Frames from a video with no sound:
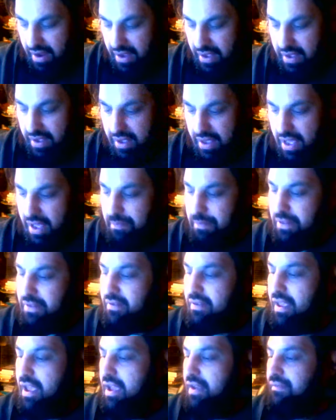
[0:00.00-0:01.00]
and keep it
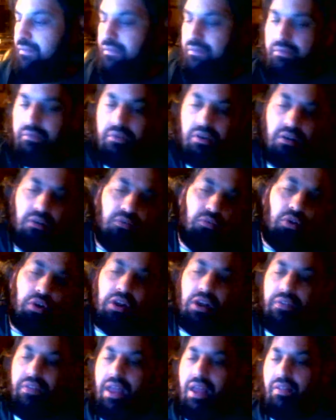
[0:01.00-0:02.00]
safe.
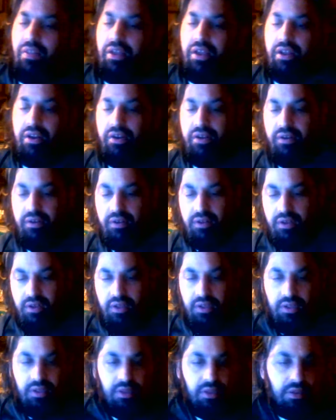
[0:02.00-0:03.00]
Work on that later.
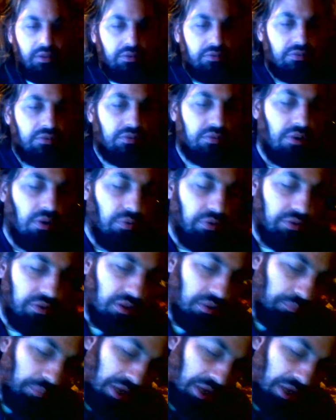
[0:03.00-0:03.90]
Let's just go into the